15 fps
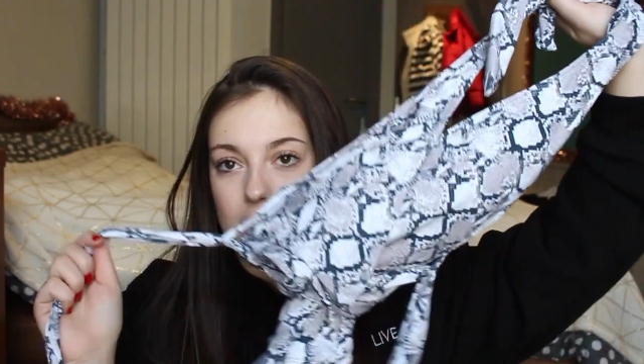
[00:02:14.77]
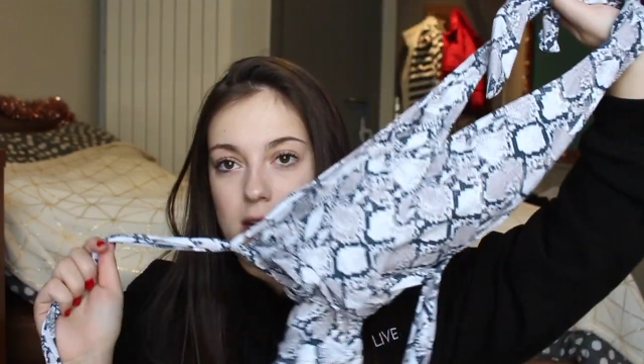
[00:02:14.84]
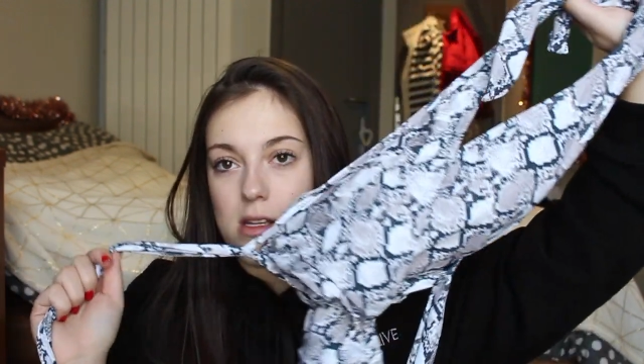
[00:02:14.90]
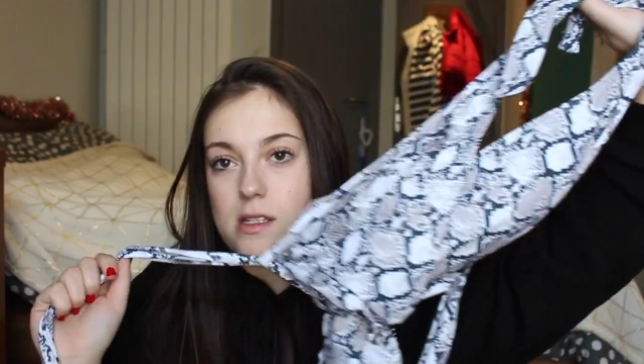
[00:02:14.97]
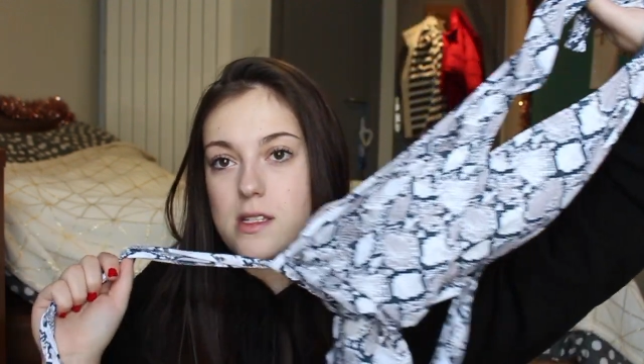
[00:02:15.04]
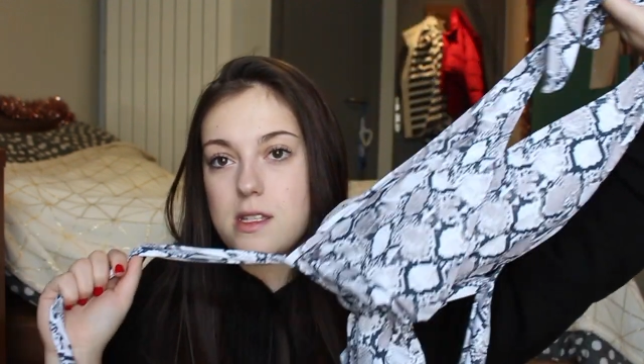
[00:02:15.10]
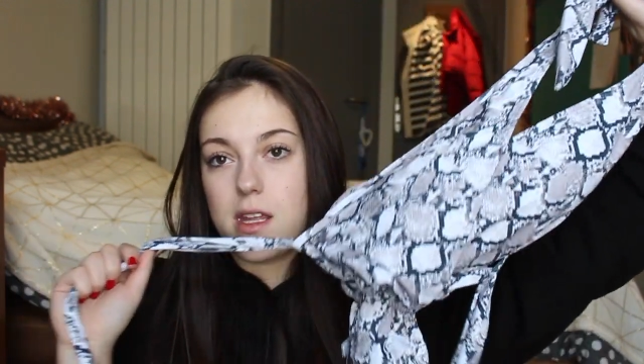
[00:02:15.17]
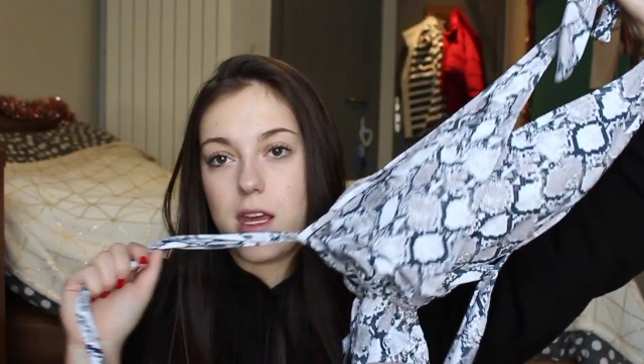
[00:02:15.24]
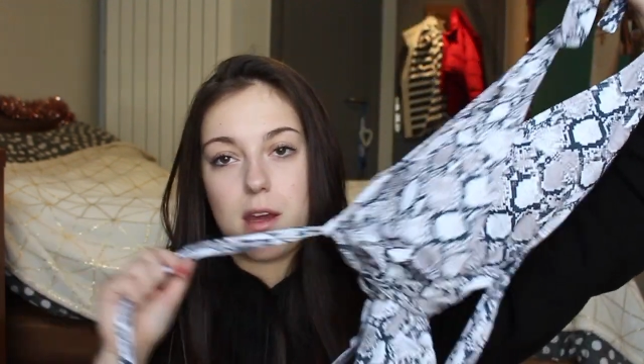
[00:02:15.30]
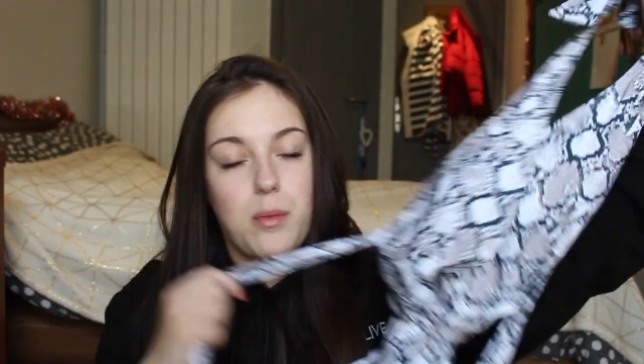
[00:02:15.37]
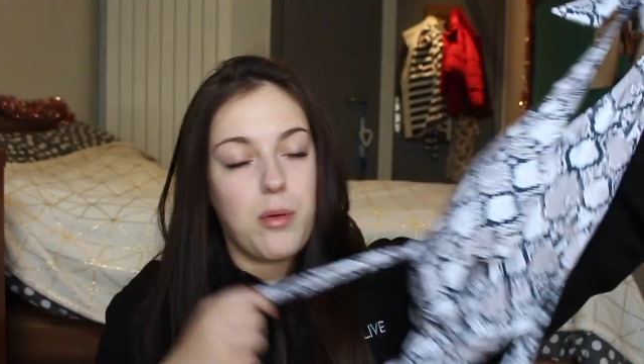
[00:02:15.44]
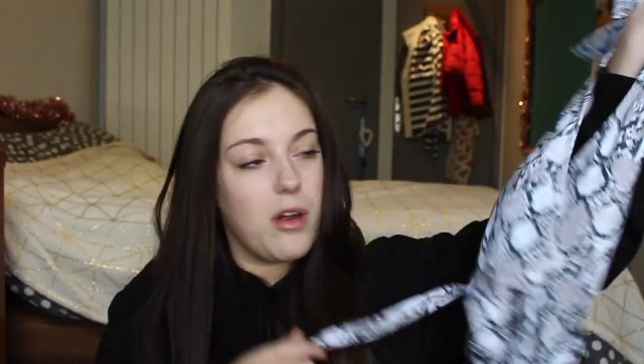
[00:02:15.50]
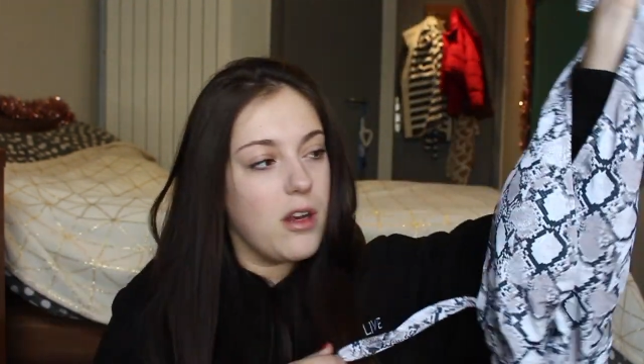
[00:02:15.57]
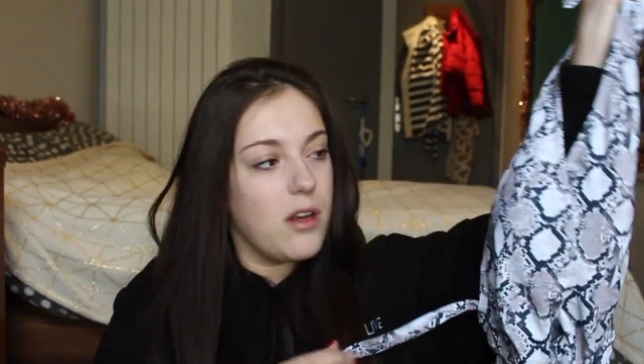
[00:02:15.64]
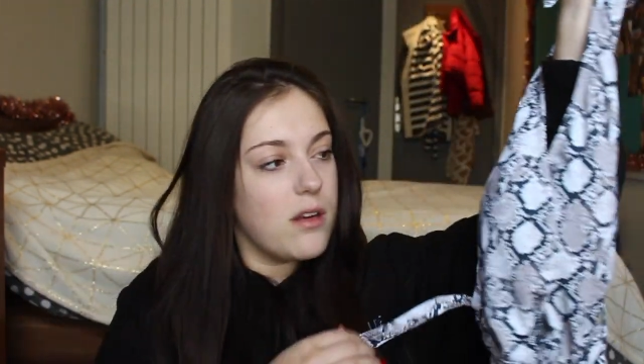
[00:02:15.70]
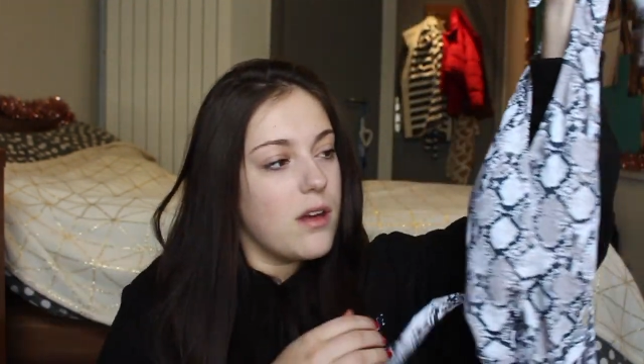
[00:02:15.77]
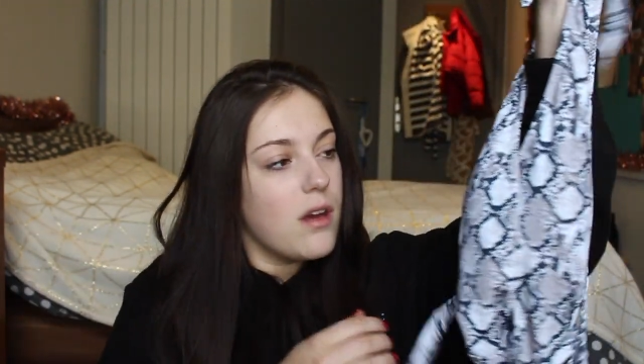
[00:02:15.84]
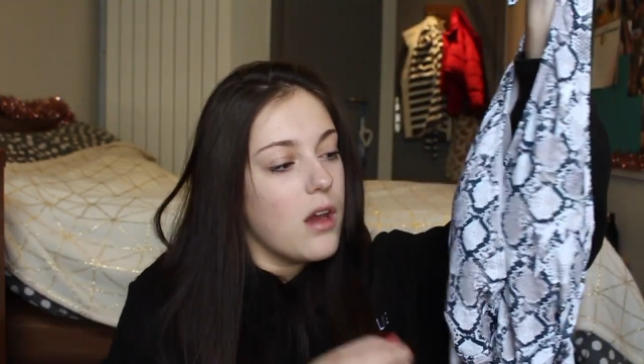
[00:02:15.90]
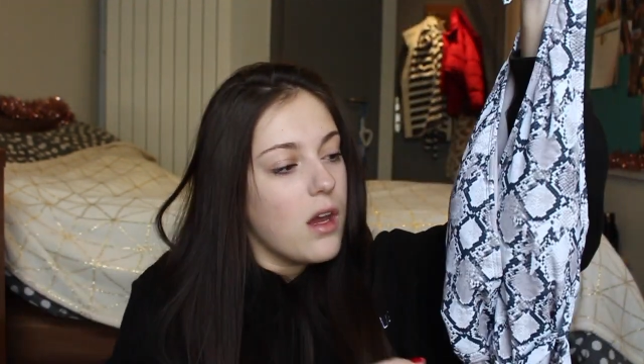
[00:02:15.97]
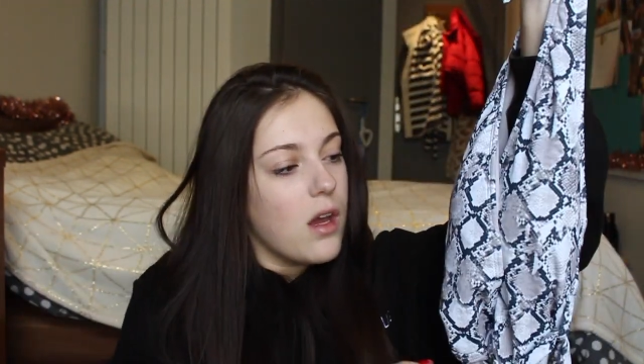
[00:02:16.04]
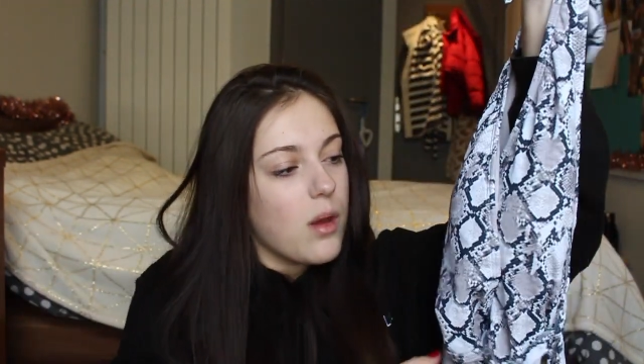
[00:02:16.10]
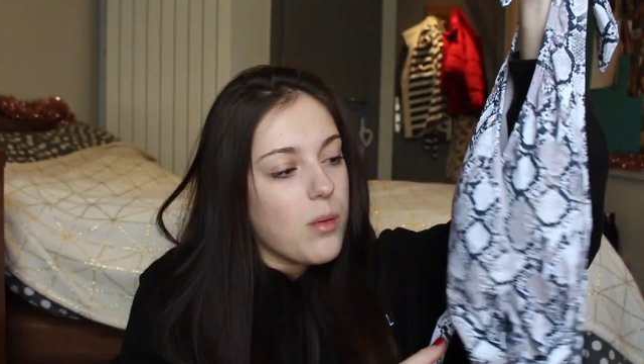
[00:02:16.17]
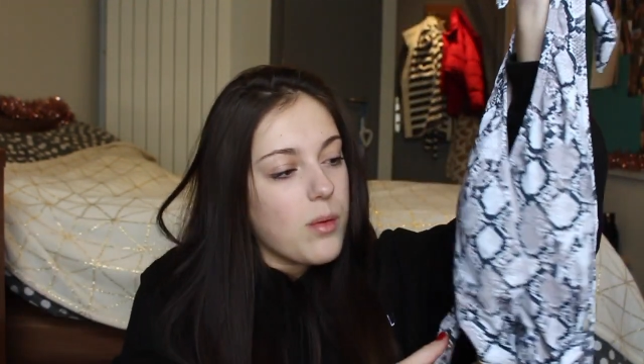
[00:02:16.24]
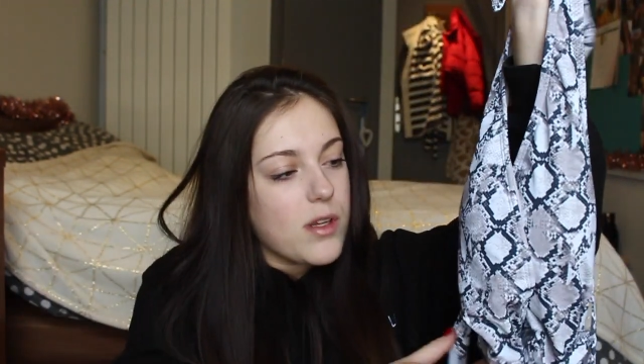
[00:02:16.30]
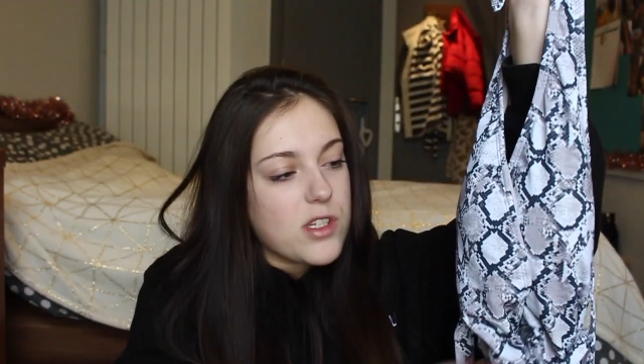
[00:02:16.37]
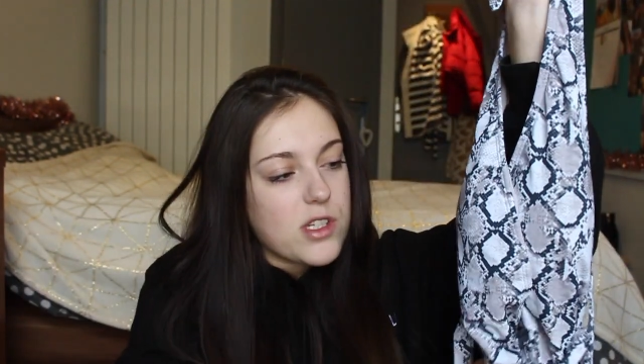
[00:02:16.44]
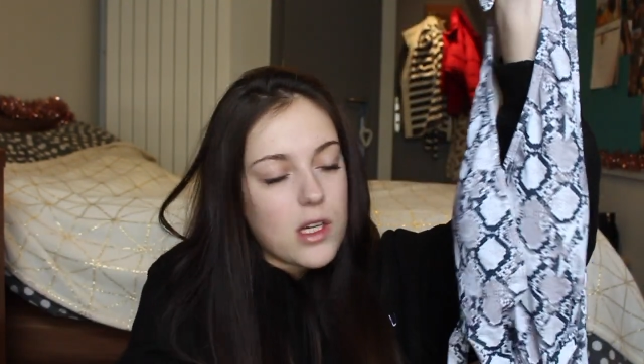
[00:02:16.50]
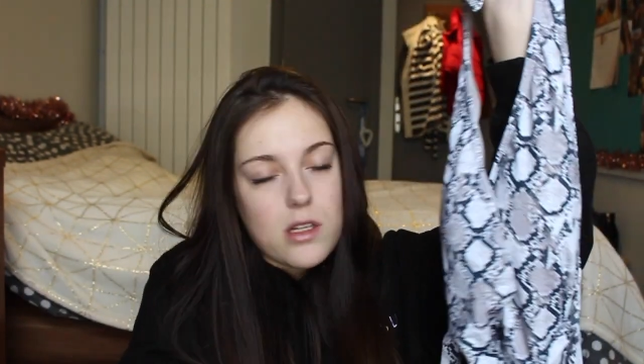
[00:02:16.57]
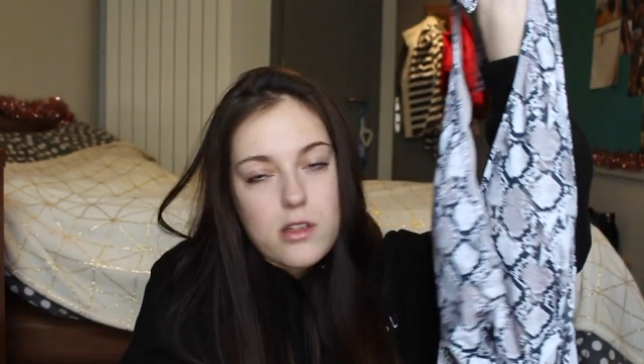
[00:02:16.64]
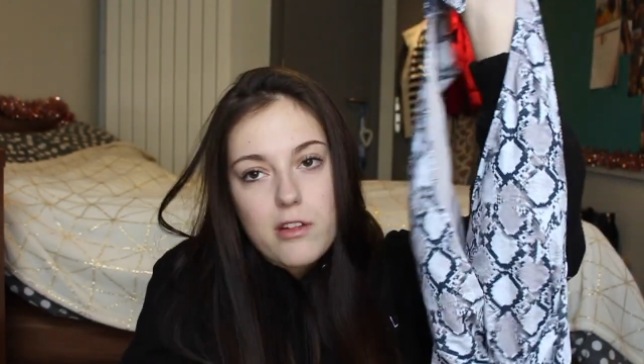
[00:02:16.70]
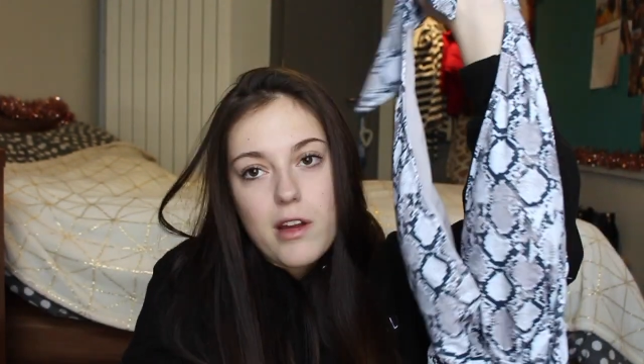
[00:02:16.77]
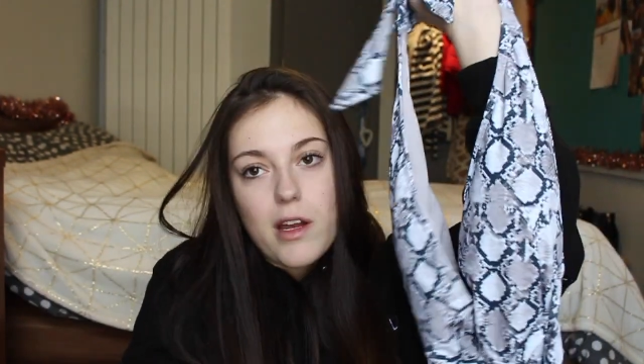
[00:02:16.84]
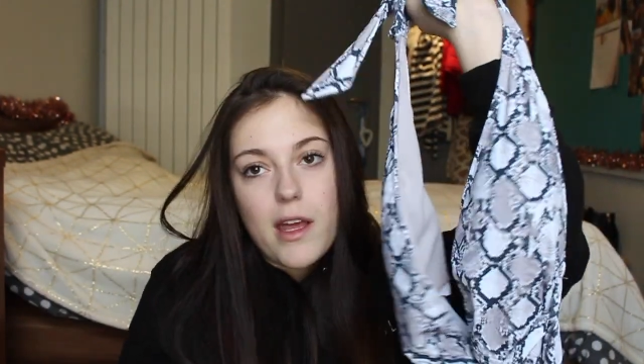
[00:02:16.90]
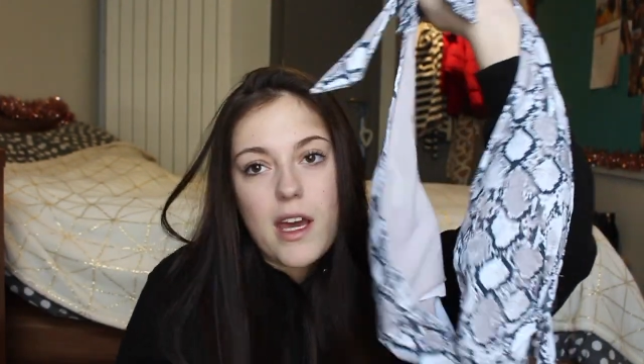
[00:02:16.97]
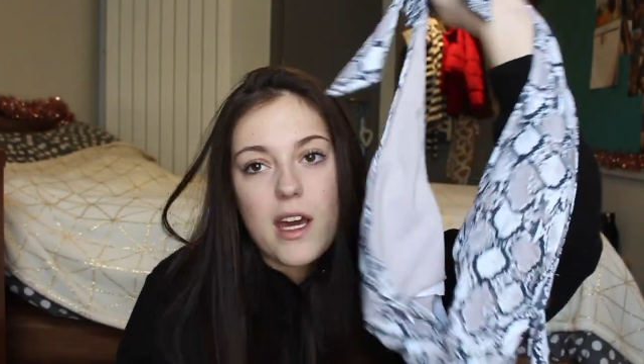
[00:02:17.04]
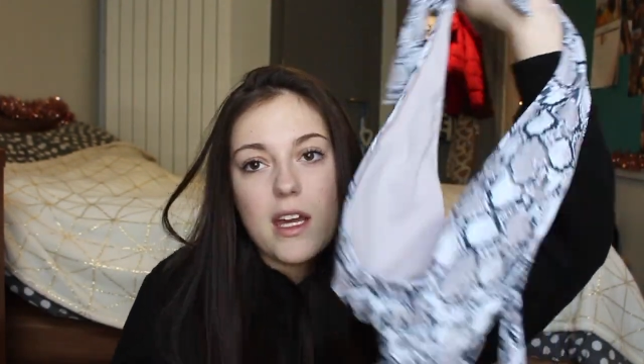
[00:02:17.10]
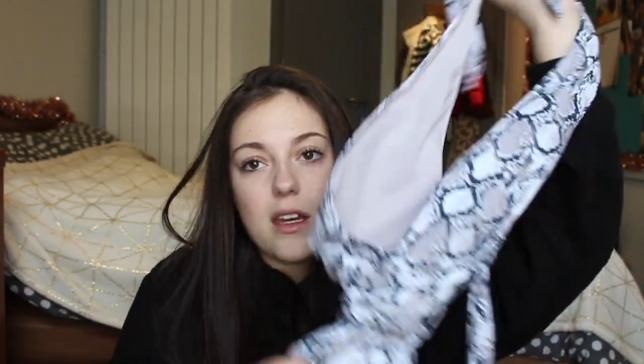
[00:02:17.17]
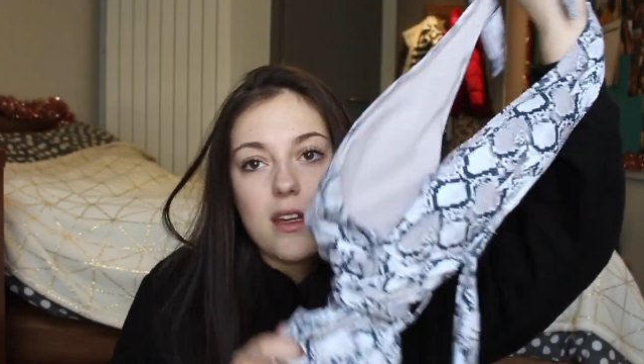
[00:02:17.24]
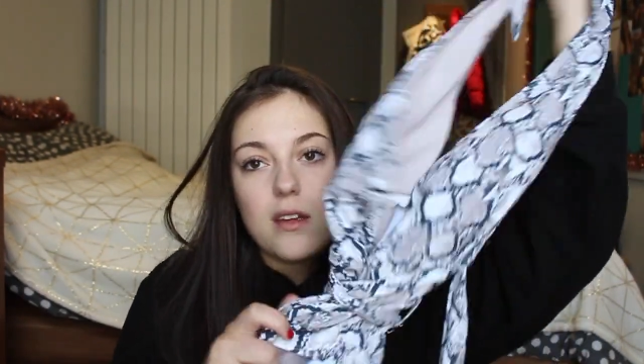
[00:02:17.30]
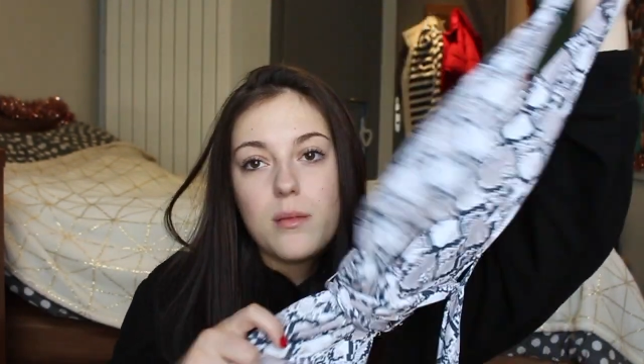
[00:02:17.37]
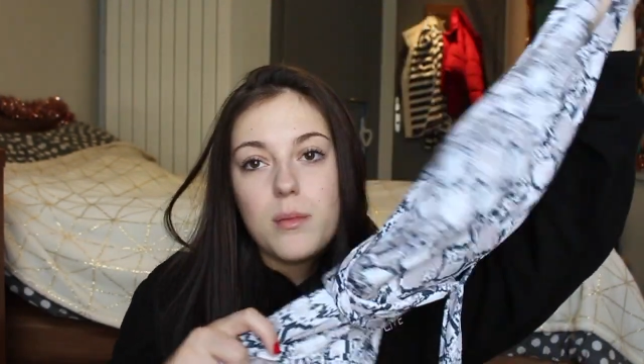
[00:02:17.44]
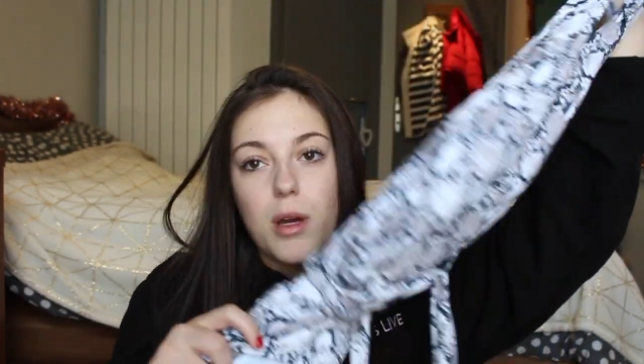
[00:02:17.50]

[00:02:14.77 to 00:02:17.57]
it's snake print, which is really in at the